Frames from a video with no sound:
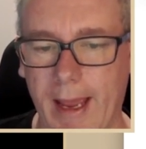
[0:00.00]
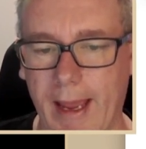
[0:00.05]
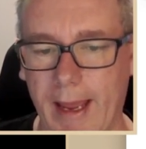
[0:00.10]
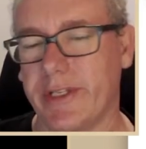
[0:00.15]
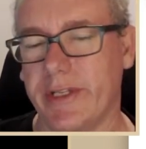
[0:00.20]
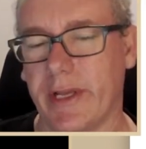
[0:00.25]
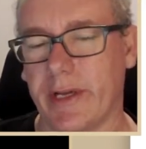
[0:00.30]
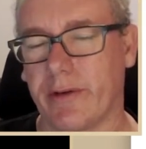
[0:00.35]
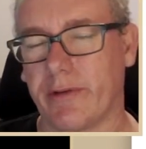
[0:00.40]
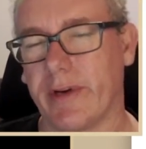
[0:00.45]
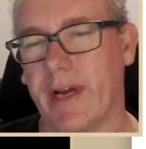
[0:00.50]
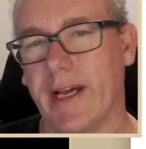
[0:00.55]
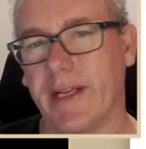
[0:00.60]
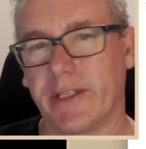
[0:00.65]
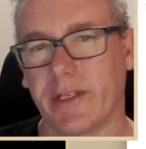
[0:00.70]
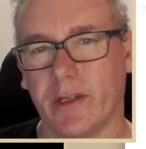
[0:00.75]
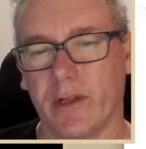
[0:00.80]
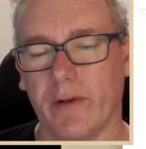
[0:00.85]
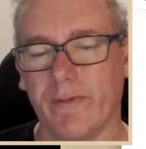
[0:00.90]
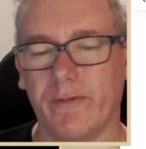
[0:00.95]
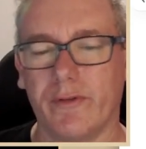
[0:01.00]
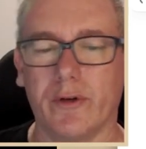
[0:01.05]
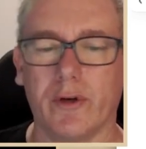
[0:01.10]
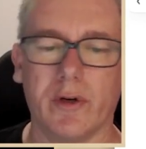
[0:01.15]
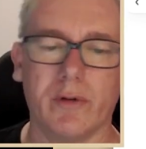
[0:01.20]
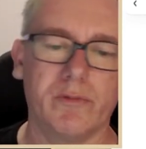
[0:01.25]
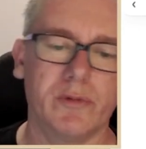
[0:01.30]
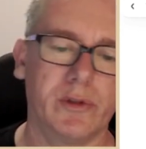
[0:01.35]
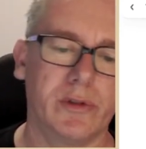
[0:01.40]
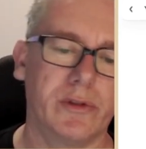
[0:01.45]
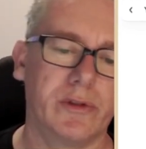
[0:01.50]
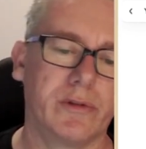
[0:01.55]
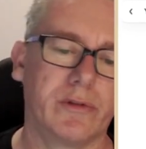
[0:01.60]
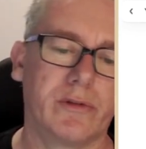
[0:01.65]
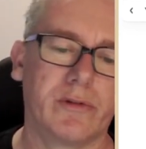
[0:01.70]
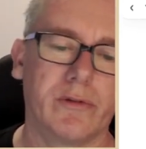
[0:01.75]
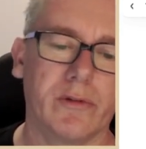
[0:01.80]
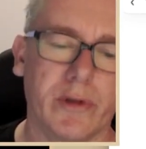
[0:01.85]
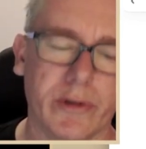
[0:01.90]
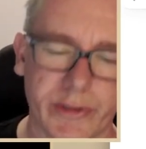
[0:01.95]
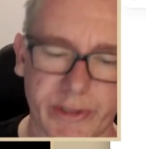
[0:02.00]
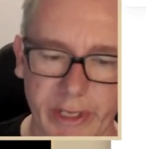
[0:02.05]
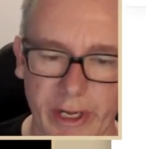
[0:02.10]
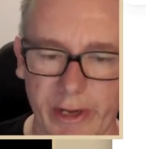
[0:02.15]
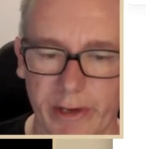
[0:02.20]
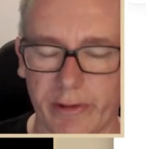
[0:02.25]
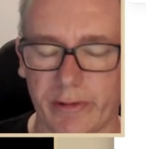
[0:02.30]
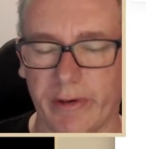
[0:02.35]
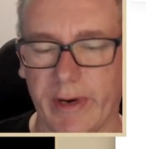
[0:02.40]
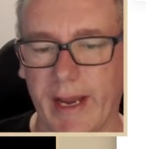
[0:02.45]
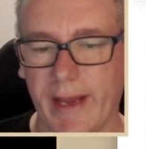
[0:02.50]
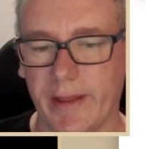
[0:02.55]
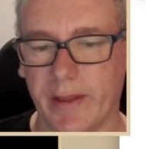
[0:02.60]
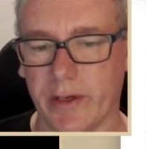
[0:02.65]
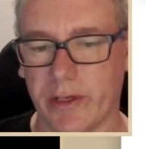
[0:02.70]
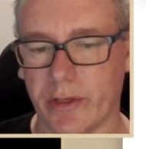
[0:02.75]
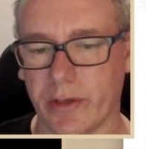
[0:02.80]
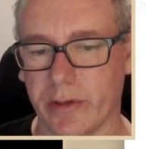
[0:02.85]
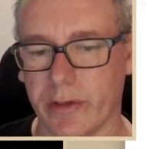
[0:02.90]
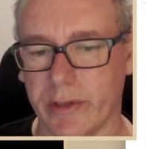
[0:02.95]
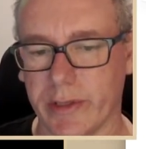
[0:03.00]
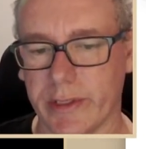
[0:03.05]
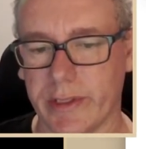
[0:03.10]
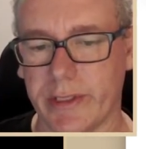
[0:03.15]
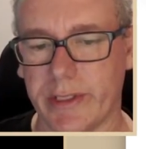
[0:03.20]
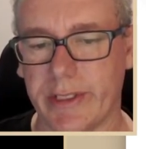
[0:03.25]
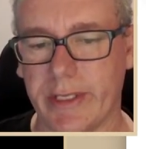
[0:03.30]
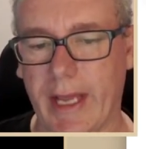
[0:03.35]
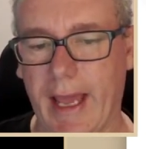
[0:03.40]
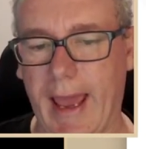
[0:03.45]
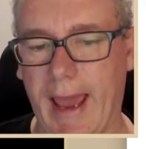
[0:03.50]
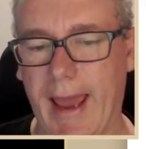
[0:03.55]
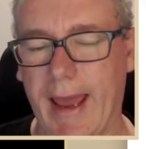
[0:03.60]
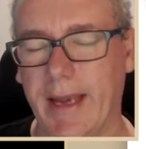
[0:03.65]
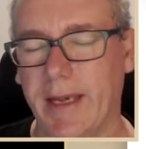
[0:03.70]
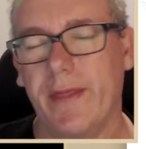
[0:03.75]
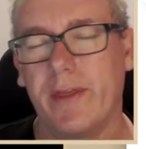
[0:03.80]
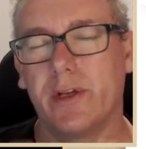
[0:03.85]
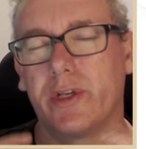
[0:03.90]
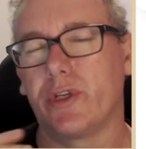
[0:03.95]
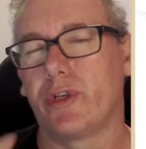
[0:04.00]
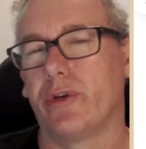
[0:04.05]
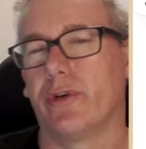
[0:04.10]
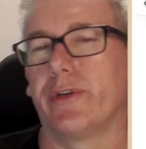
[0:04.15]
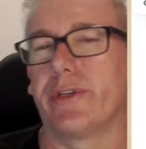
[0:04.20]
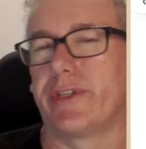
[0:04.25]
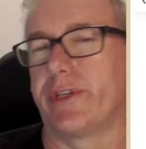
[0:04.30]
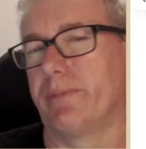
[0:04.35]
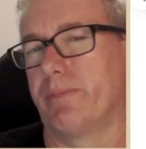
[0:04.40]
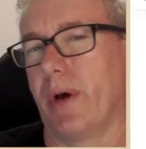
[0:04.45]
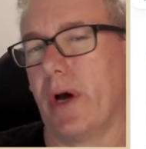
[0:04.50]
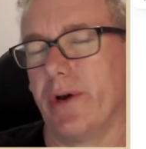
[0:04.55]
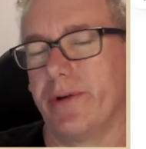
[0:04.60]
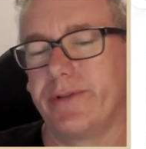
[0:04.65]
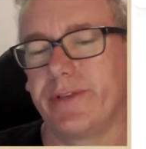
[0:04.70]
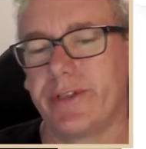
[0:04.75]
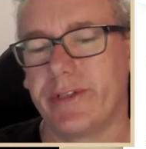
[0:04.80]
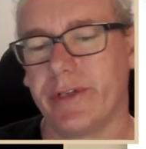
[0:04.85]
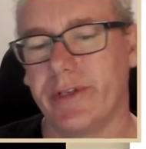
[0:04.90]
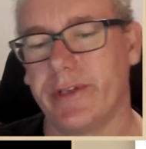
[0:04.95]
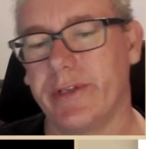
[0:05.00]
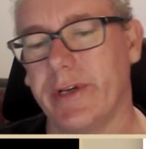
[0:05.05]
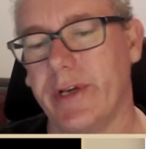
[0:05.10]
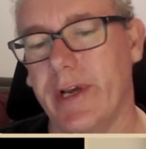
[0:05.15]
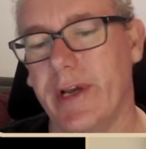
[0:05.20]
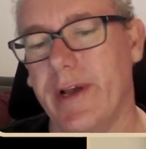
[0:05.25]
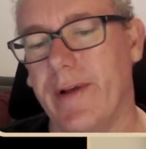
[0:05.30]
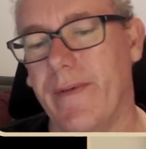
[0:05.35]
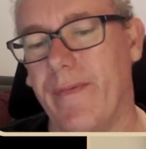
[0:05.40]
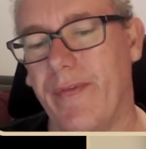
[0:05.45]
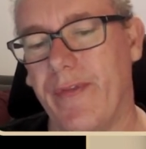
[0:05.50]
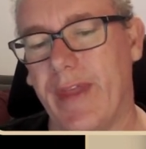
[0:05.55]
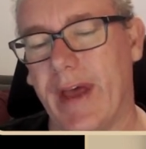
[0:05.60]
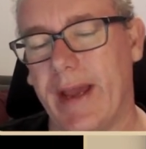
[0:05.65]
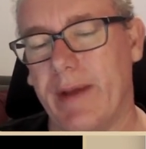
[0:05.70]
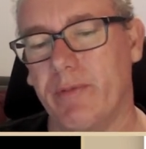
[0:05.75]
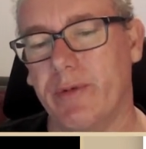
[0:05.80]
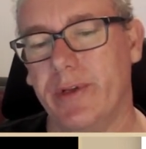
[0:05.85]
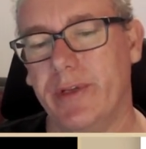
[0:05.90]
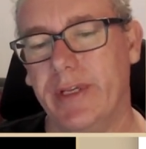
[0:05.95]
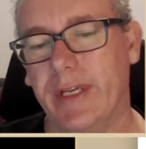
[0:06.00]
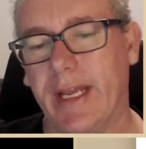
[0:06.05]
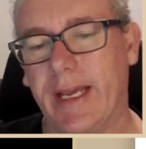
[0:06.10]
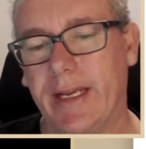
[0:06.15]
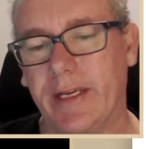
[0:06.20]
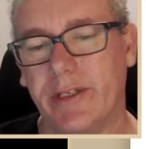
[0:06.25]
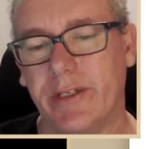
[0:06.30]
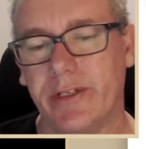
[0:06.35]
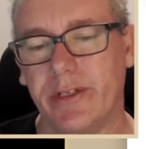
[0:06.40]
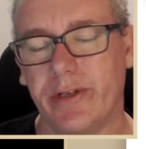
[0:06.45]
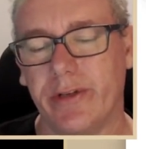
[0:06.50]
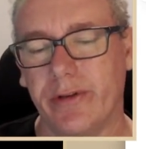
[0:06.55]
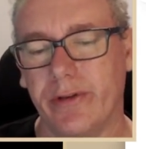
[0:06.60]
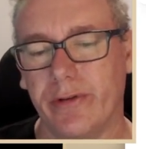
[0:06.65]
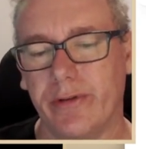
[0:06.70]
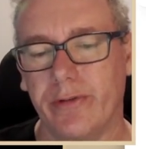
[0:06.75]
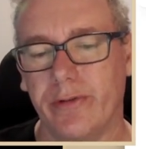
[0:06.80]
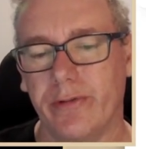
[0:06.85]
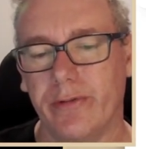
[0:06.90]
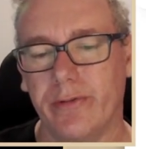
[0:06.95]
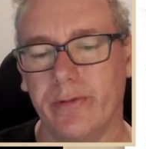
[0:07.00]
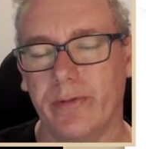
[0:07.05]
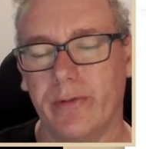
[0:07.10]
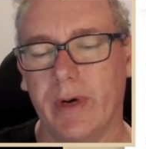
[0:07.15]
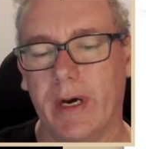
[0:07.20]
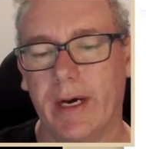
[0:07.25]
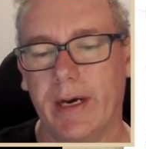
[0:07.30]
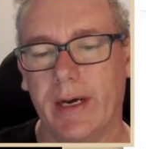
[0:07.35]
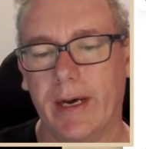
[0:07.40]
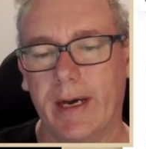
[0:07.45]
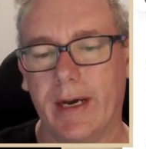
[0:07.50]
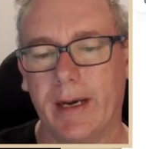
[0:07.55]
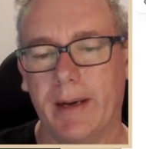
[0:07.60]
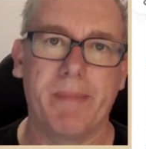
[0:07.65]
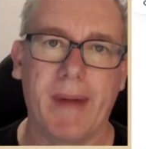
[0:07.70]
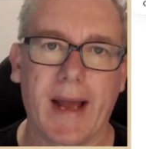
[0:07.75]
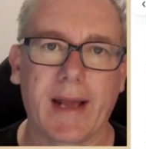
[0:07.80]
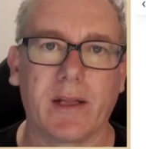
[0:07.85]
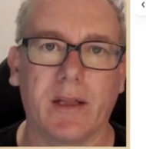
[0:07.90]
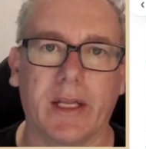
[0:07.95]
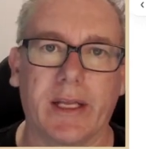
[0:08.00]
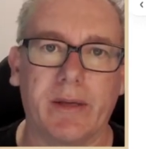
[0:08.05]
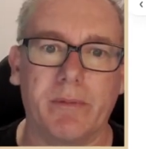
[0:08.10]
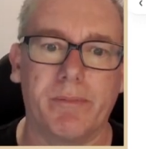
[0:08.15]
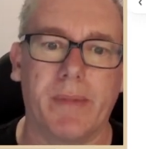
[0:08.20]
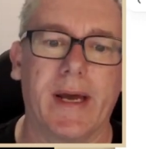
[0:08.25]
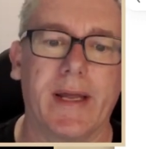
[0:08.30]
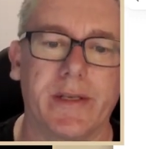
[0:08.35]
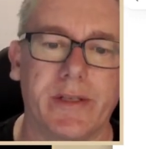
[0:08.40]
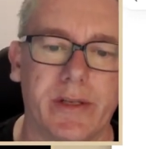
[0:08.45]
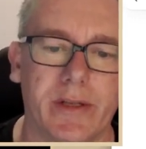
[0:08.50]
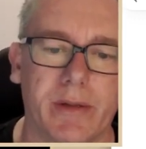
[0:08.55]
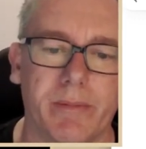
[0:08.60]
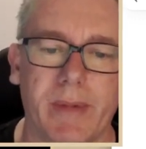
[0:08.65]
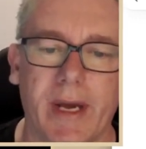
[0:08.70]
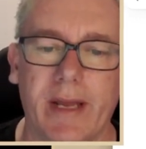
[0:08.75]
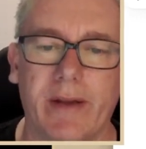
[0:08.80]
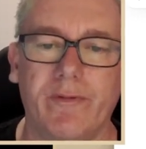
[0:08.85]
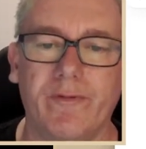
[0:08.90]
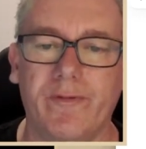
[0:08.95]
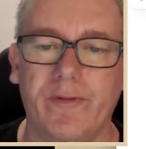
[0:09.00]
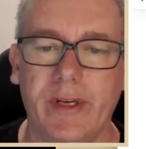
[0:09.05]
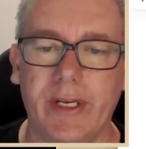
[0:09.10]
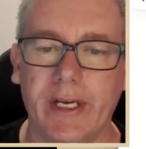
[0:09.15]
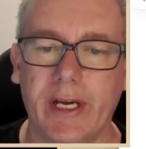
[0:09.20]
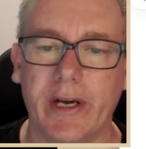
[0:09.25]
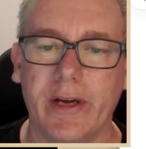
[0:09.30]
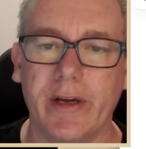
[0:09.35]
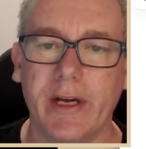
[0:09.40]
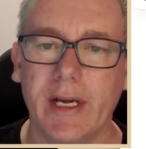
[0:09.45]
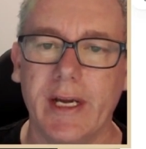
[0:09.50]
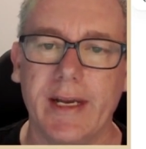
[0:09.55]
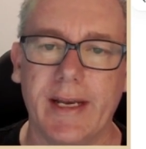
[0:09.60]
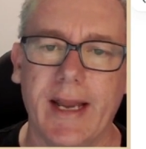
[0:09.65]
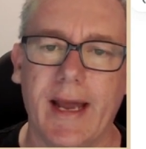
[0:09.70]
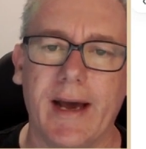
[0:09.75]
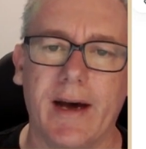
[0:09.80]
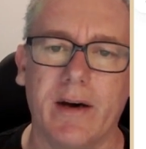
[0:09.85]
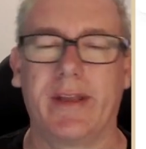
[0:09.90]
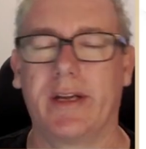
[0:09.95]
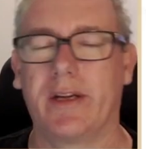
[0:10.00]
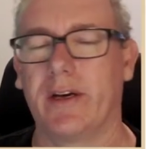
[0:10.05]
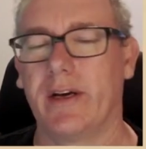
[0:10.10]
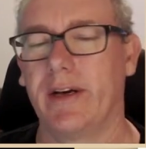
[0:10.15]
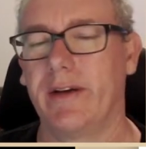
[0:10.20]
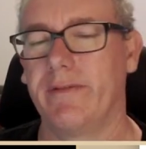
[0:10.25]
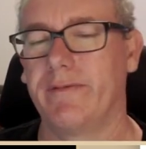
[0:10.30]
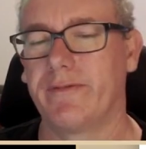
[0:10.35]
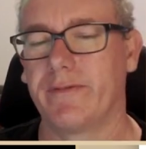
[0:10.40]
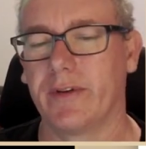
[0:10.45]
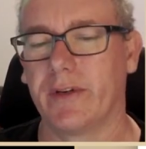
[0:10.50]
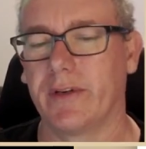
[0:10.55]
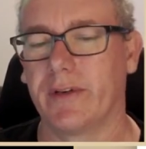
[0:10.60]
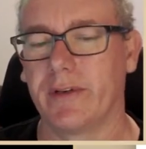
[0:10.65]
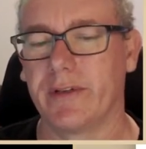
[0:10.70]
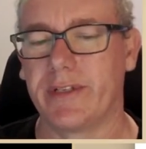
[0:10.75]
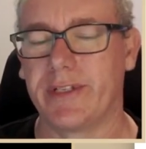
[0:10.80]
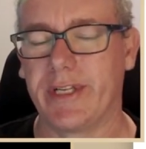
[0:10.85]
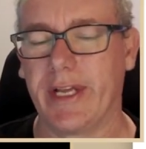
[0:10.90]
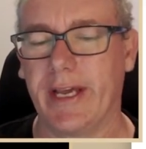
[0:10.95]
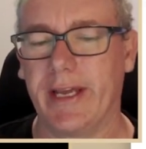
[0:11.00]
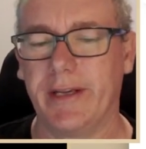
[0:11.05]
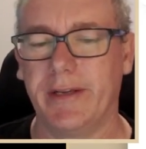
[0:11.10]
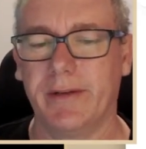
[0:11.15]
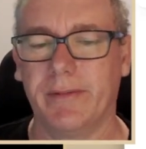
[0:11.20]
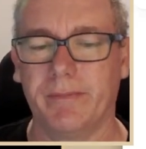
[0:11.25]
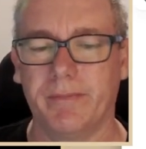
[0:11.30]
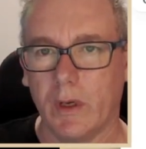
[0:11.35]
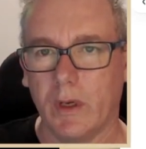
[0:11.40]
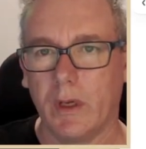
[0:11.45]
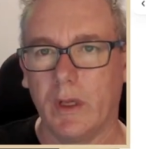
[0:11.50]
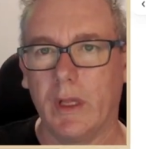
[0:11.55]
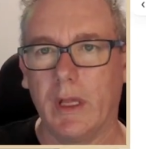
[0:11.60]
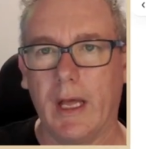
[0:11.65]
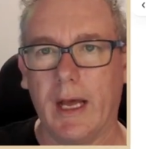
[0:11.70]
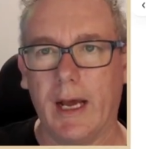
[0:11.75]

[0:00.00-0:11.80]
The person that creates the long form will also create the shorts. When the shorts are posted, they would need to create a backlink back to the main video. The fact that I've said